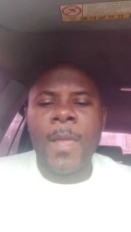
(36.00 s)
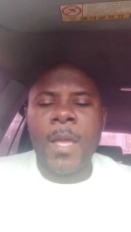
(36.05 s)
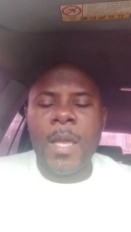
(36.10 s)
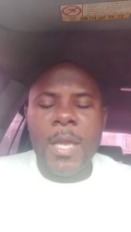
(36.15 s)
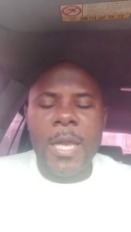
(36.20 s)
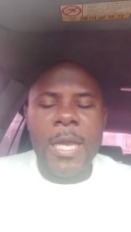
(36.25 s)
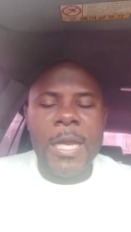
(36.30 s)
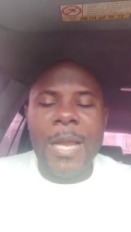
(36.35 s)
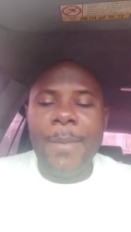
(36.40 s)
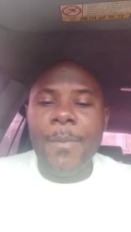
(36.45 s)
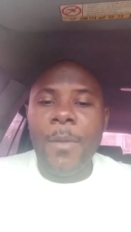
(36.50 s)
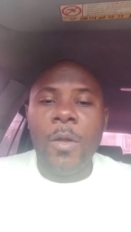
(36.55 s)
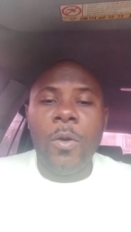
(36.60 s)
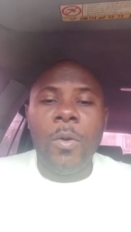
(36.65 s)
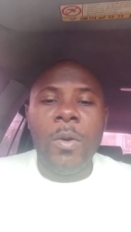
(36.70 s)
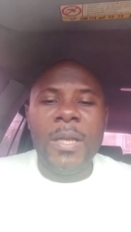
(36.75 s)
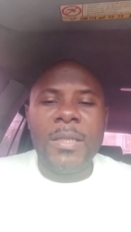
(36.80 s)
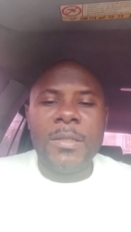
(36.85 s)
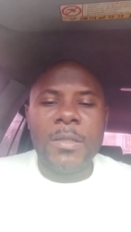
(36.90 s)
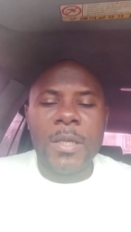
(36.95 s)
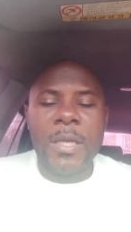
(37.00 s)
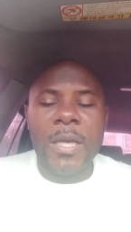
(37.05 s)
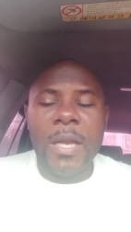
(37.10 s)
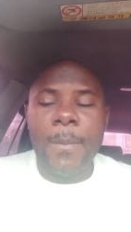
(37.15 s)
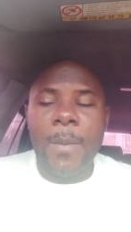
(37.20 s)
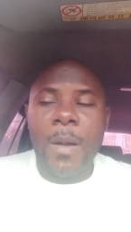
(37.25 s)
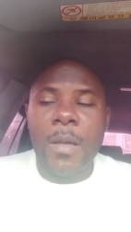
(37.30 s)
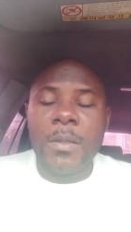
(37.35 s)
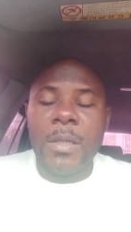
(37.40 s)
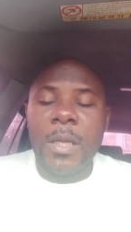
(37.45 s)
And I'm not only talking
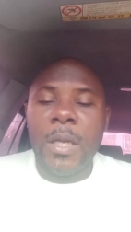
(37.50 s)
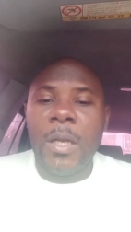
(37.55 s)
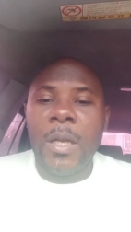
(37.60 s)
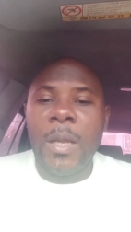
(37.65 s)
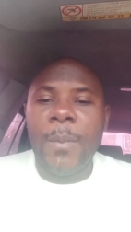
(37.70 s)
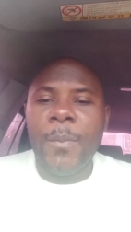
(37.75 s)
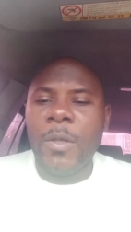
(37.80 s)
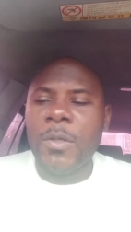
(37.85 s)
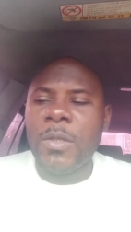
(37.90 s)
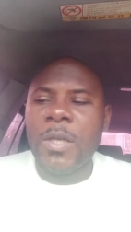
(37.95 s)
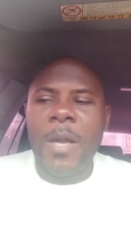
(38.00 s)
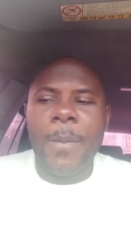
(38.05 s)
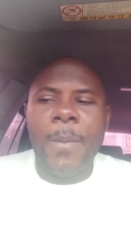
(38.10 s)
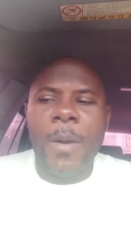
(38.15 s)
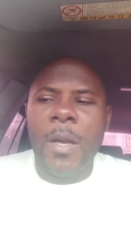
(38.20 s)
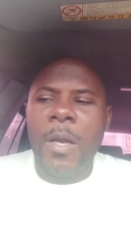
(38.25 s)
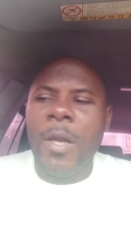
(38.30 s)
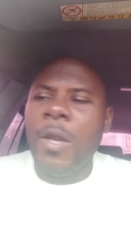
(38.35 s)
about, uh, I'm not talking about